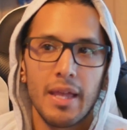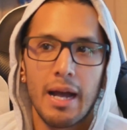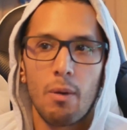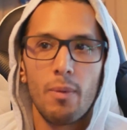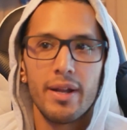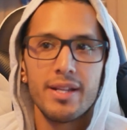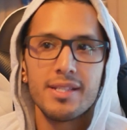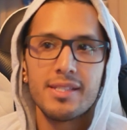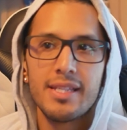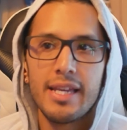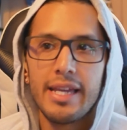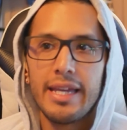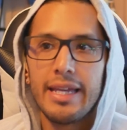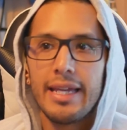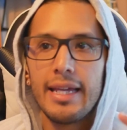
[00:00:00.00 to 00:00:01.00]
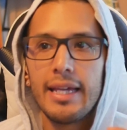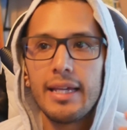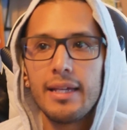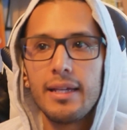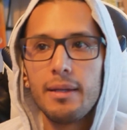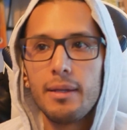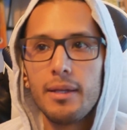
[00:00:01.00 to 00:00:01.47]
I want to say,
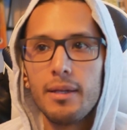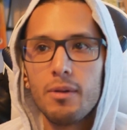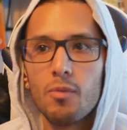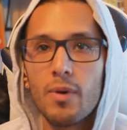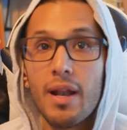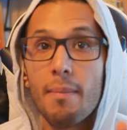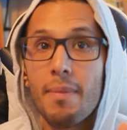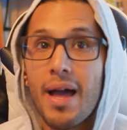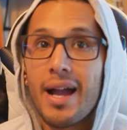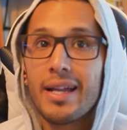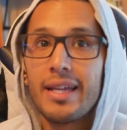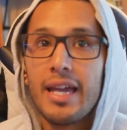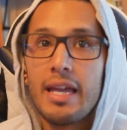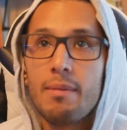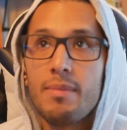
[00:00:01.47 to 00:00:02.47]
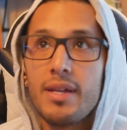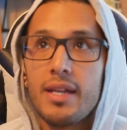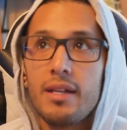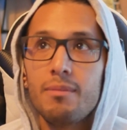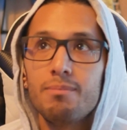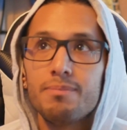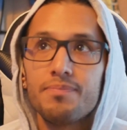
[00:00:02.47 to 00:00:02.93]
when I'm not
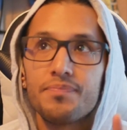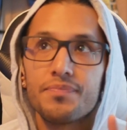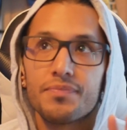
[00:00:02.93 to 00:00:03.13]
gaming,